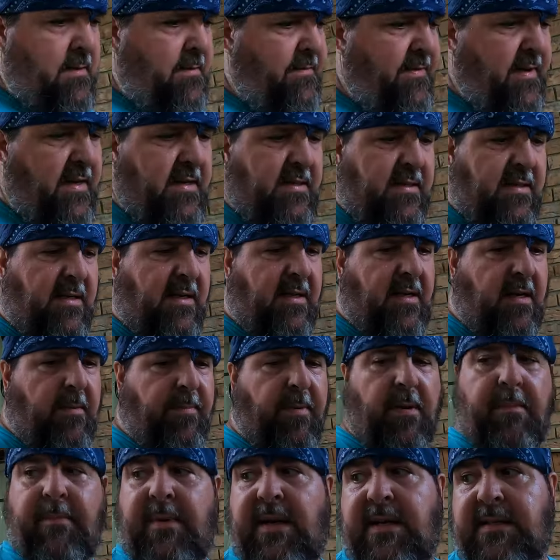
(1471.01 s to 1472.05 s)
Finish cleaning up
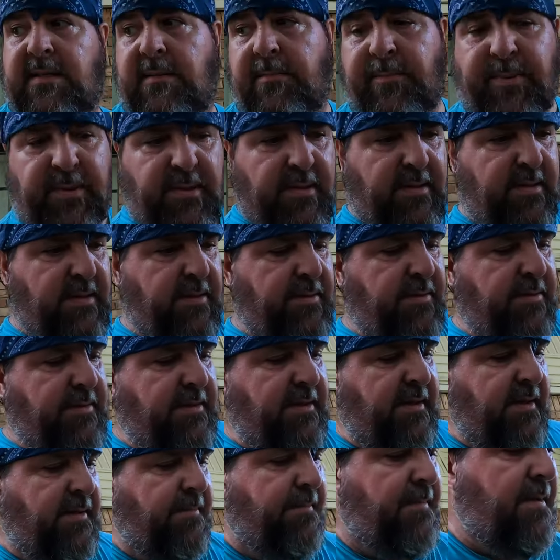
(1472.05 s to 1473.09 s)
our mess and putting tools
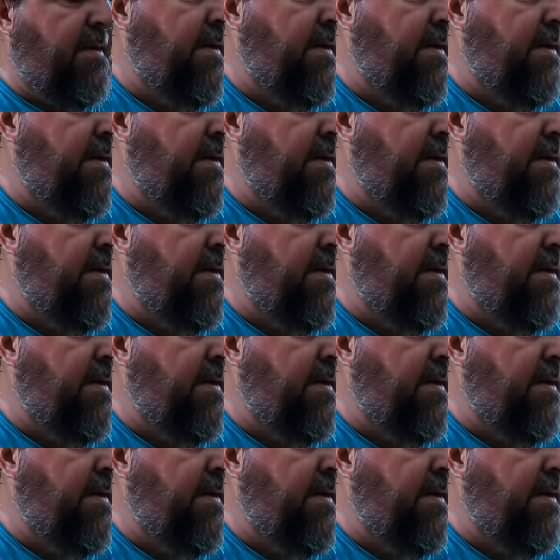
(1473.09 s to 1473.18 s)
up.